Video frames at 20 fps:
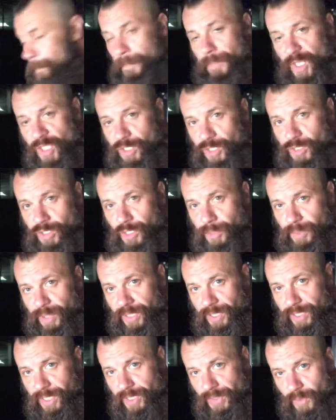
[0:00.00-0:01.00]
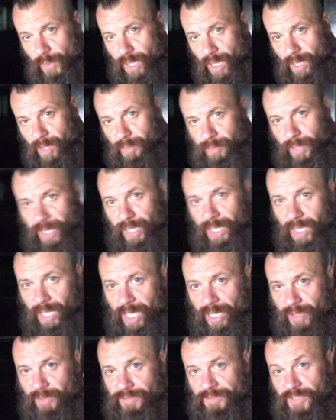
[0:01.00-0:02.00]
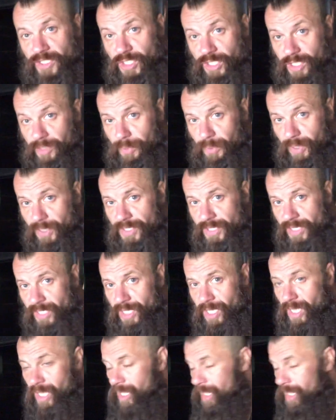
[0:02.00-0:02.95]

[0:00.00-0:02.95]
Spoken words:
misinterpreted as well by a lot of fish keepers